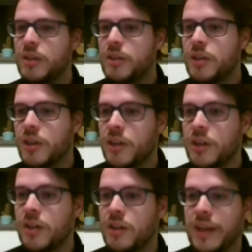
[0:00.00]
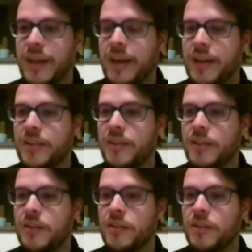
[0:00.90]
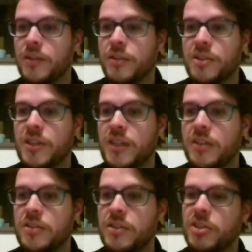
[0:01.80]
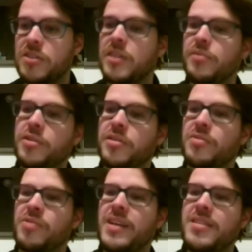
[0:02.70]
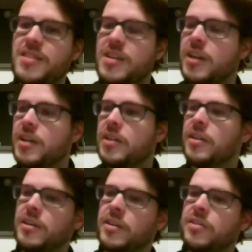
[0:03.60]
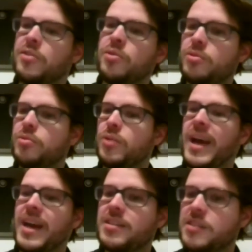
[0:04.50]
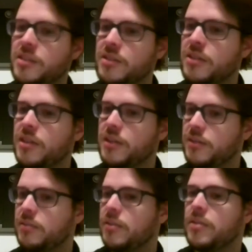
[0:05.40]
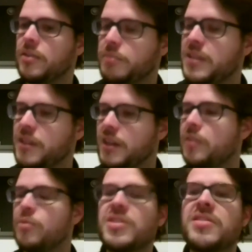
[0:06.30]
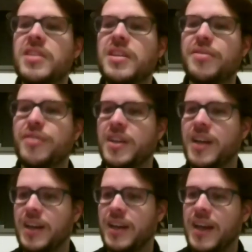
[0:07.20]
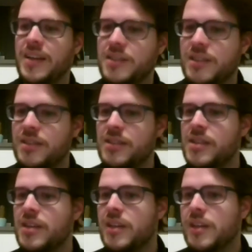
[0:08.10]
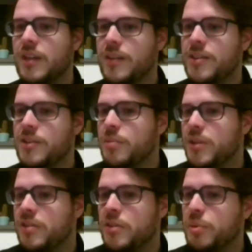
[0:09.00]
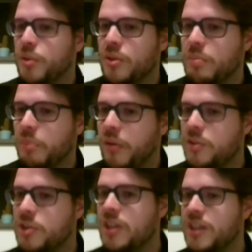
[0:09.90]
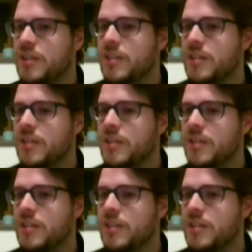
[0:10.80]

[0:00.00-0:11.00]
again, or sneakers, it just gives you the right to access or basically receive an asset. And just because it's put on a blockchain,